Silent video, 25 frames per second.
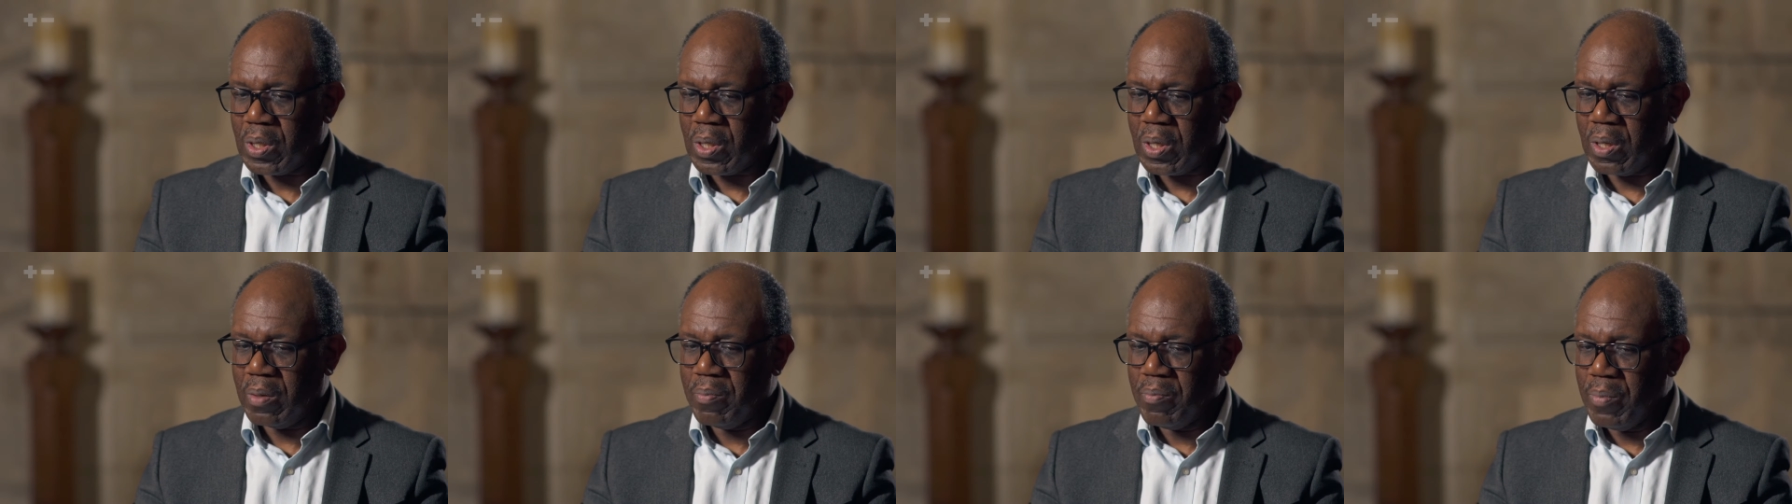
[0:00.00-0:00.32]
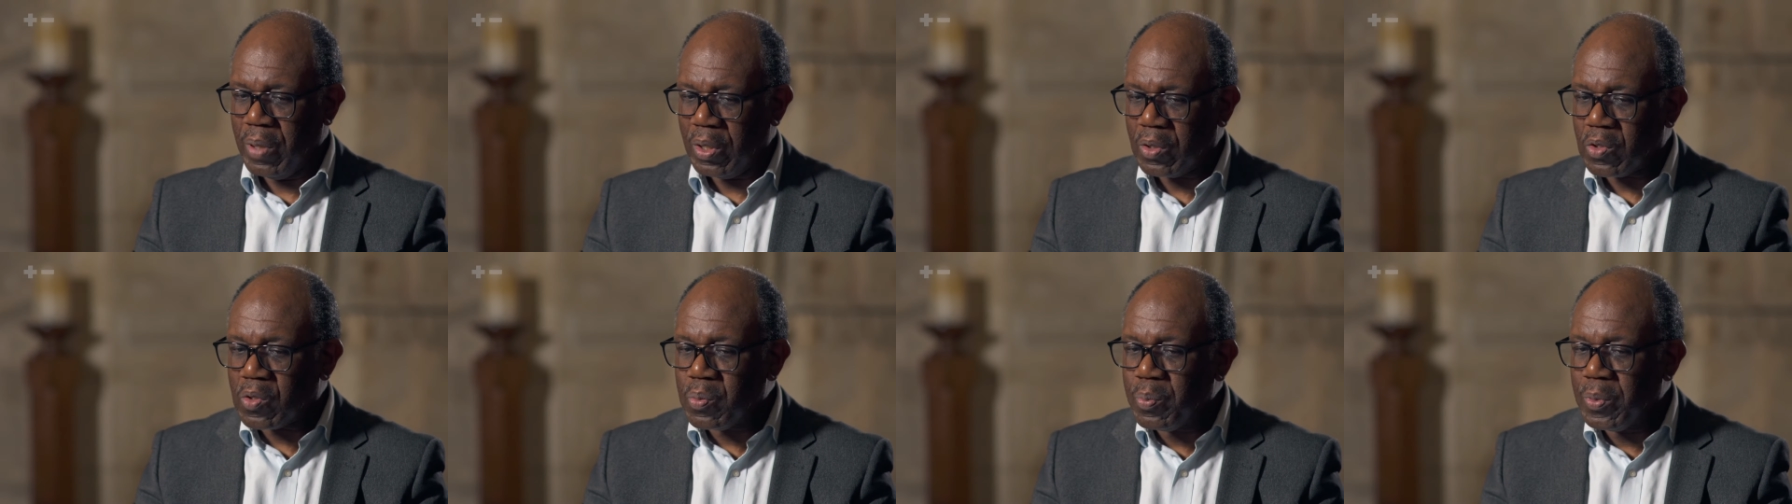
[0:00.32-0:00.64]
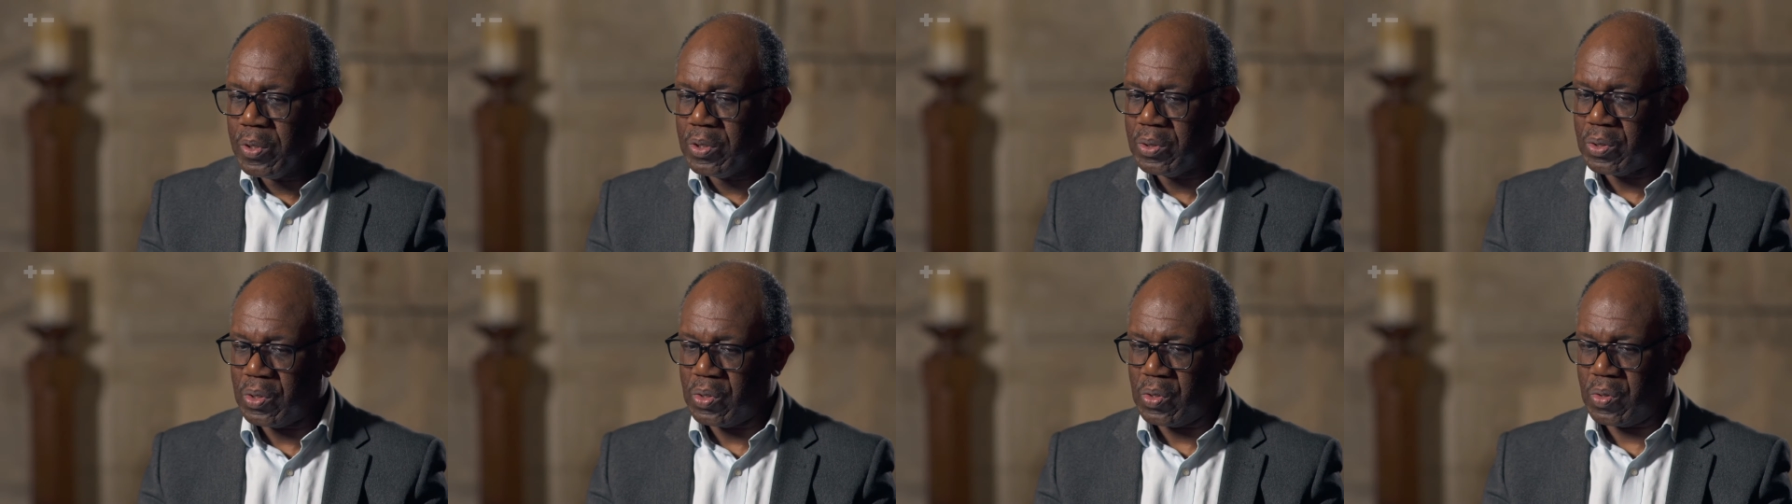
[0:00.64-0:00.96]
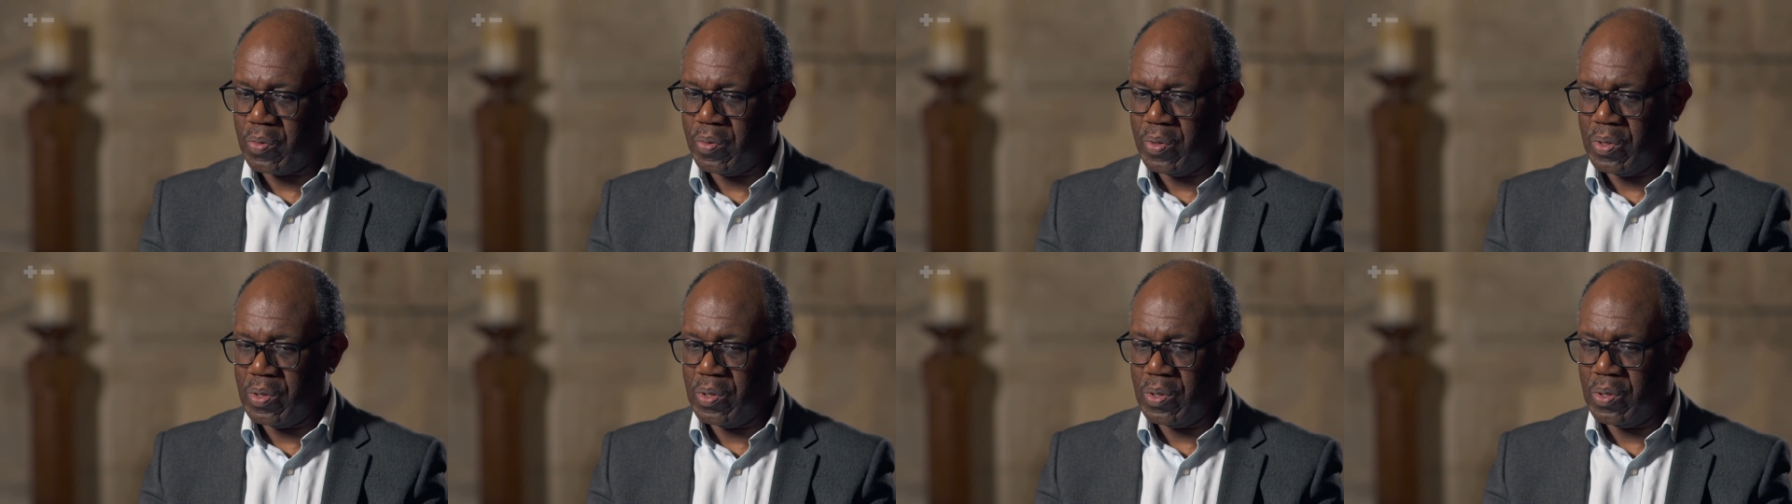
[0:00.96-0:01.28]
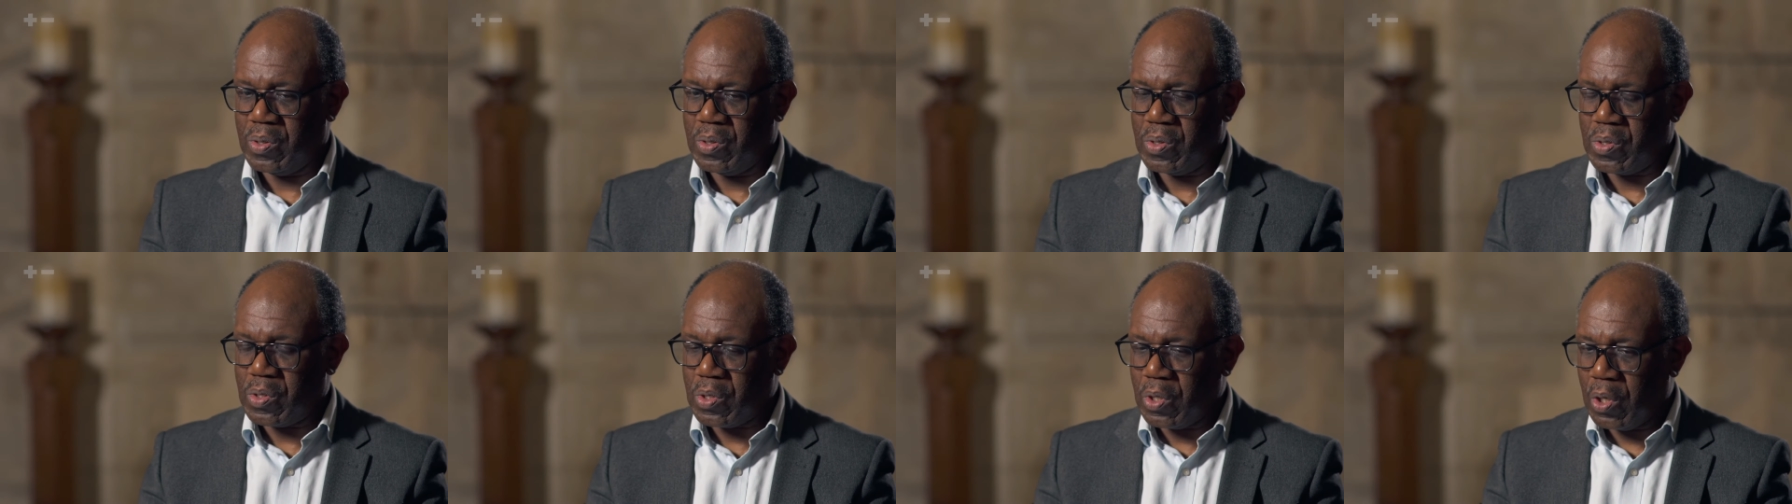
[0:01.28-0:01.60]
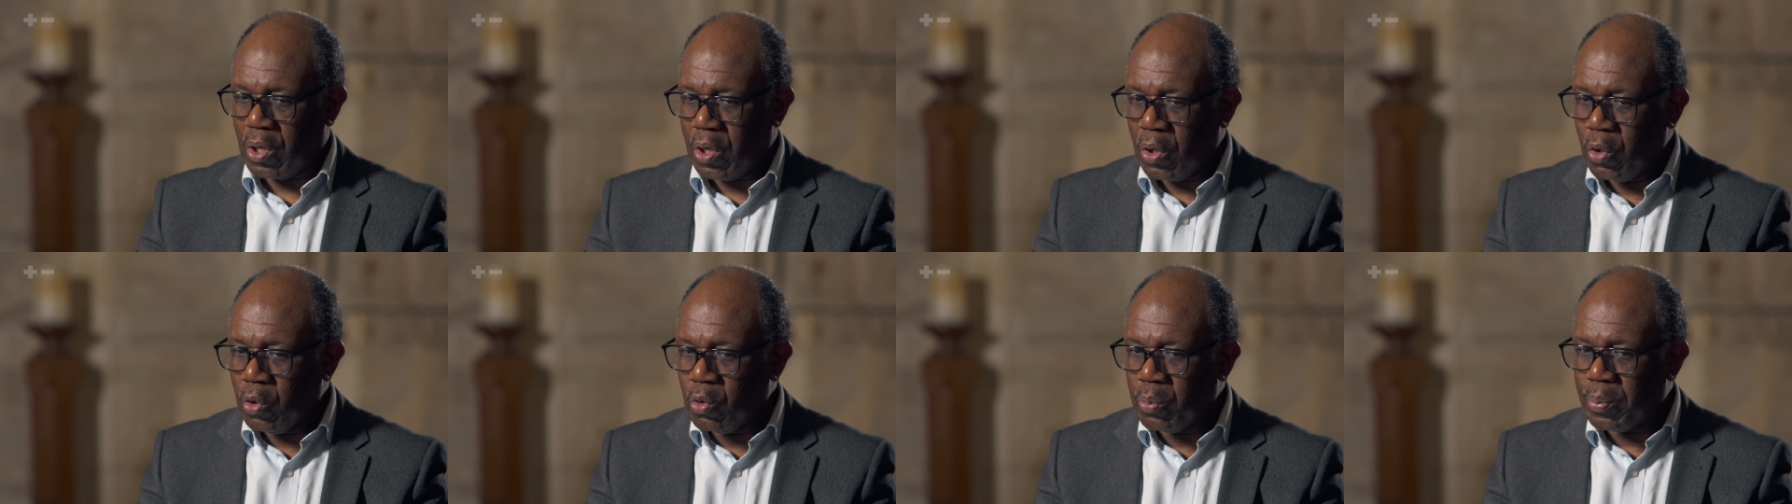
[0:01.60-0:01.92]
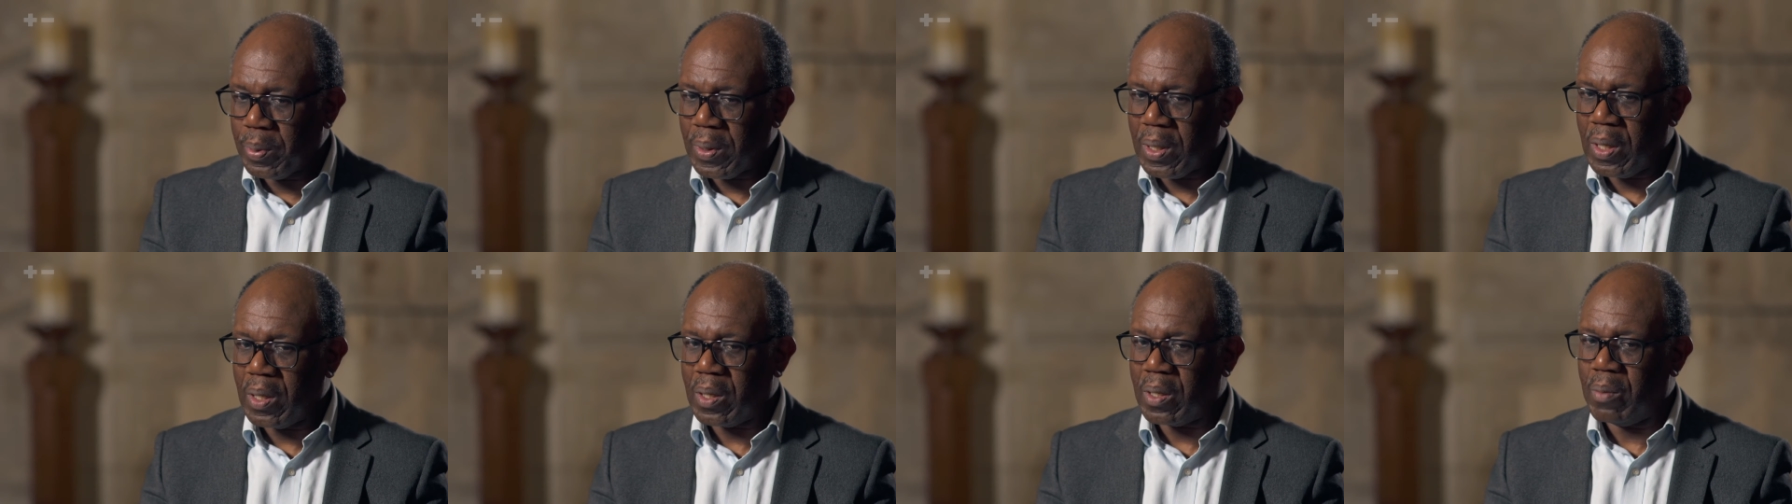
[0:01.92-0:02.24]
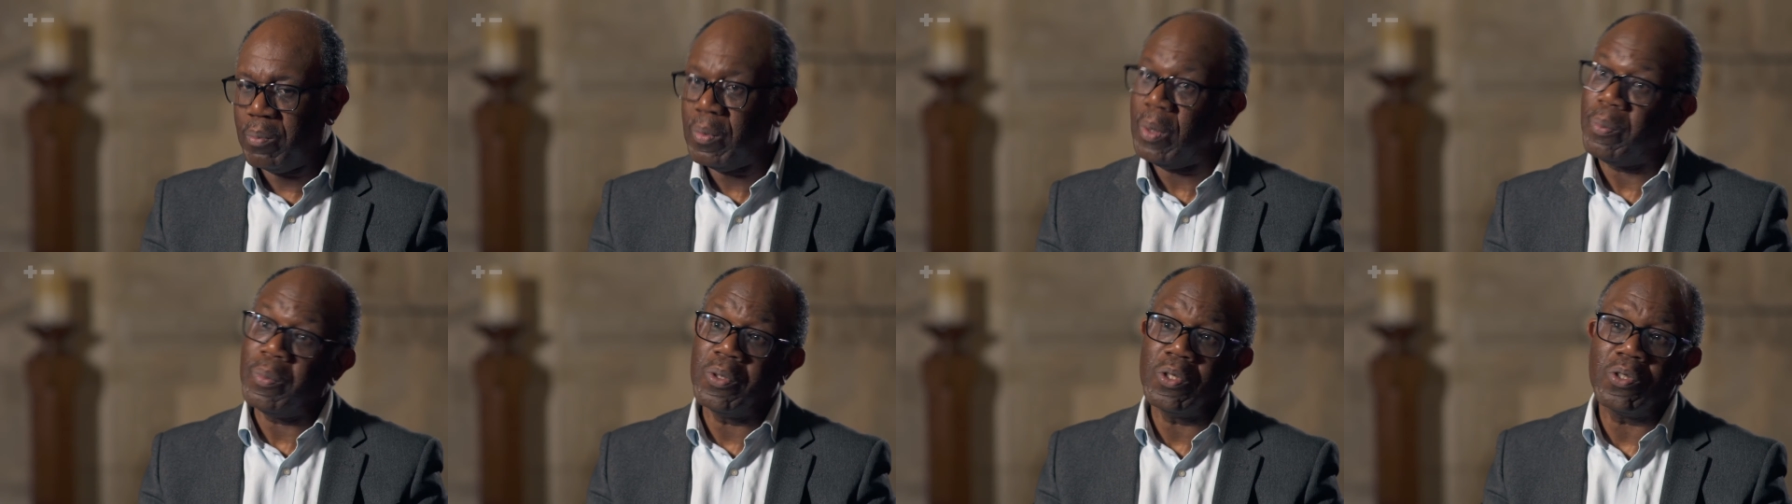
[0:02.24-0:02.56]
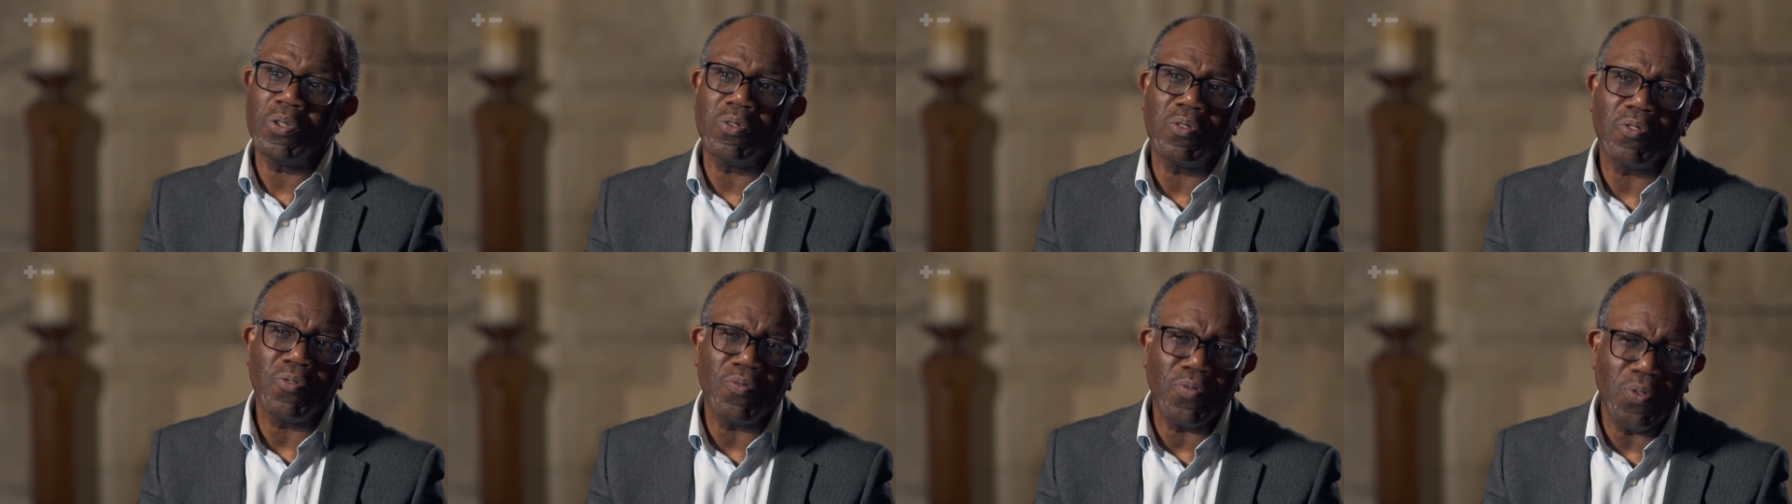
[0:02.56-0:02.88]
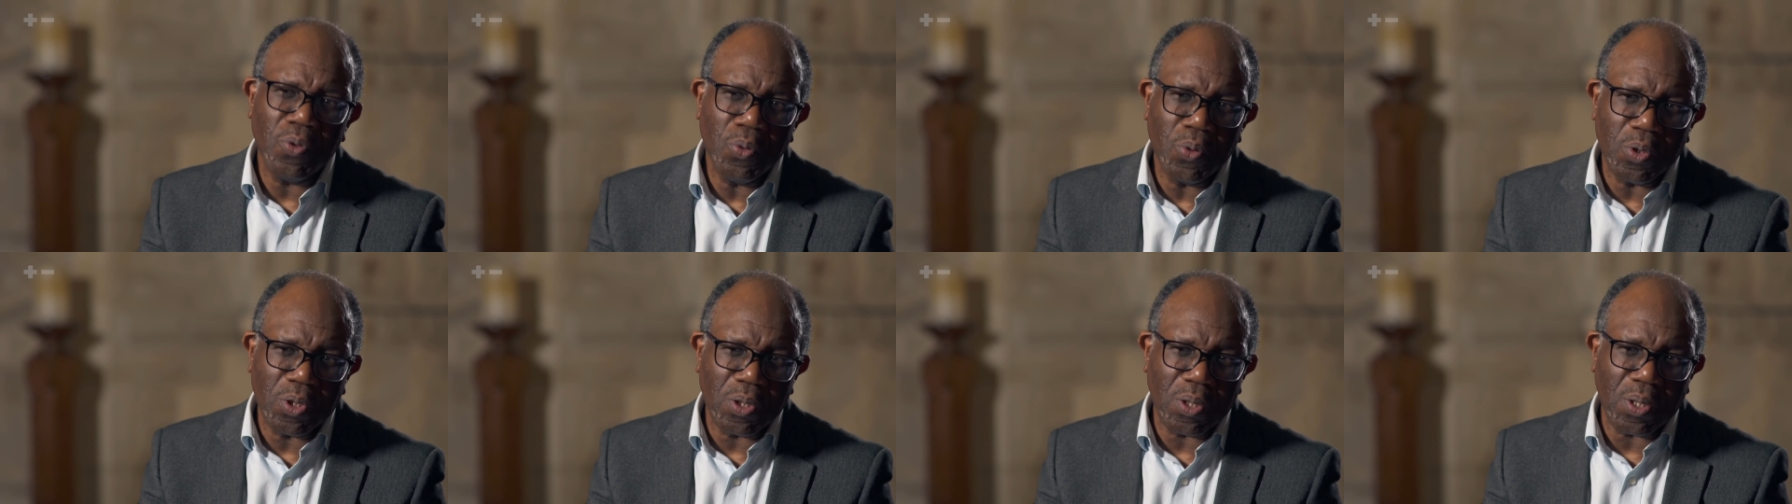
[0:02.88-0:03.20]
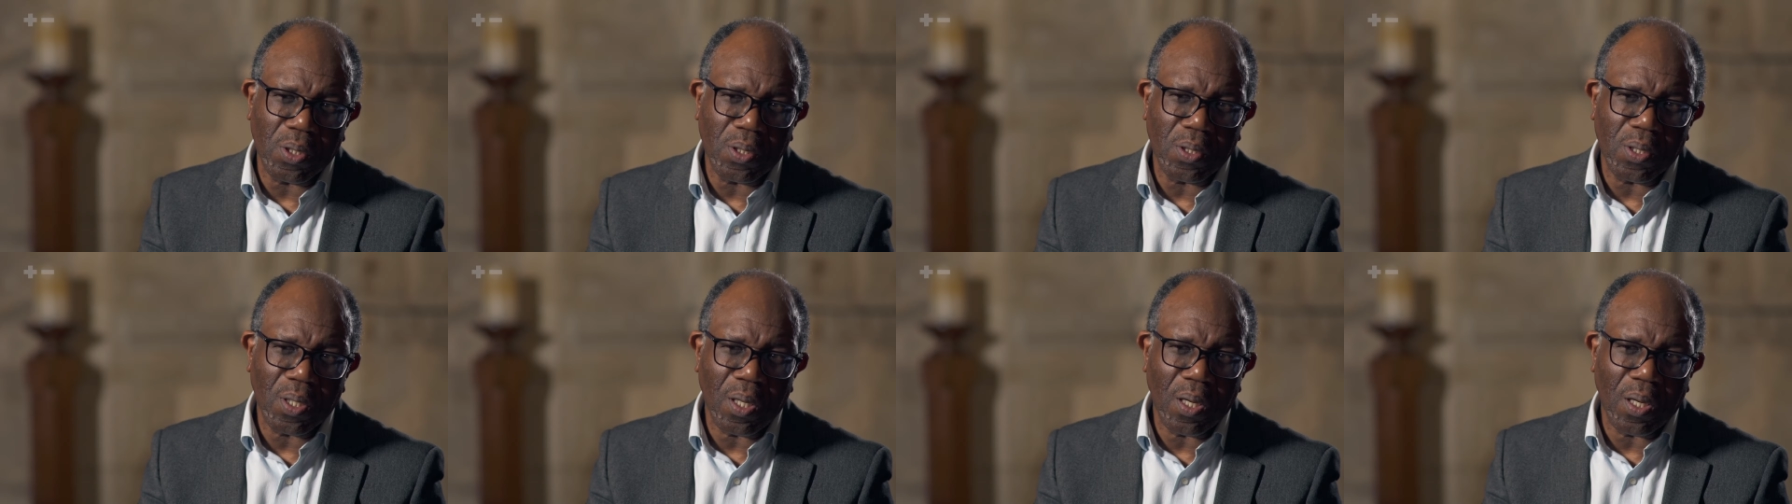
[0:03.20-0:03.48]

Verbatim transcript: commitment as Christians to hope, our commitment to the future,